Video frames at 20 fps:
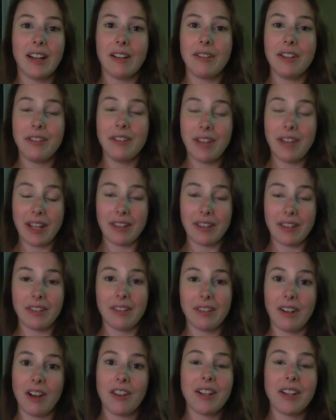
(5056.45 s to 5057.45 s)
you get
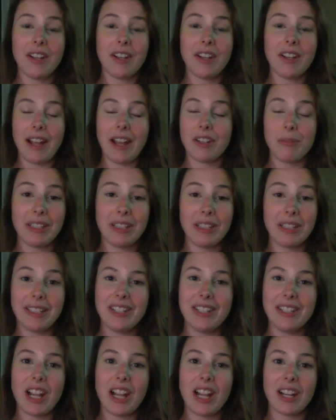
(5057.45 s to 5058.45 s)
all the
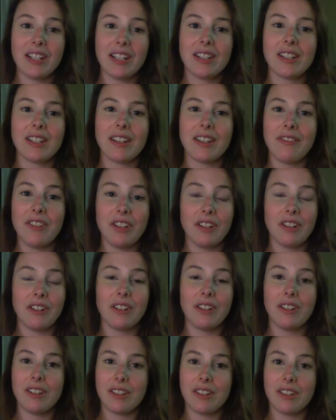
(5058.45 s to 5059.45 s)
accountability check-ins
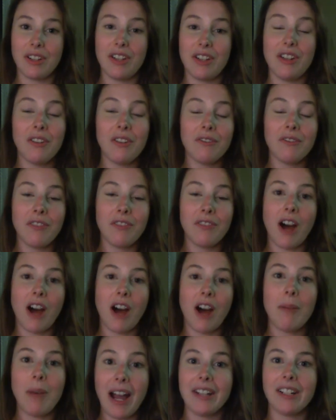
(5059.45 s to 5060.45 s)
so you don't
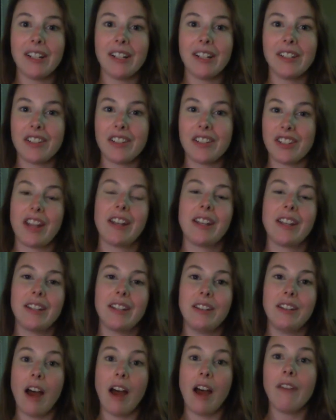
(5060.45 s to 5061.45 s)
fall behind on your studying
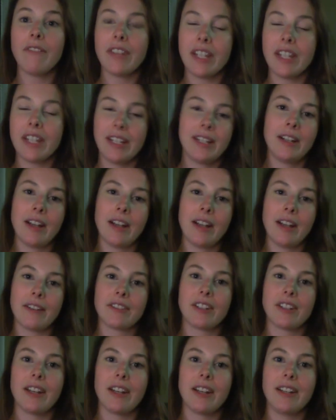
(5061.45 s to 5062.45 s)
and not fit in enough
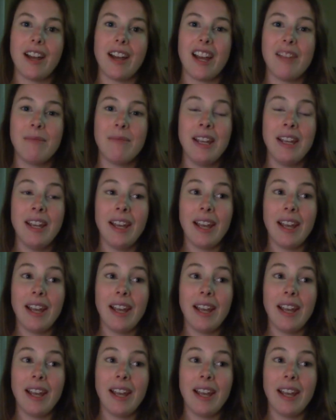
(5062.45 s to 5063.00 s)
study time.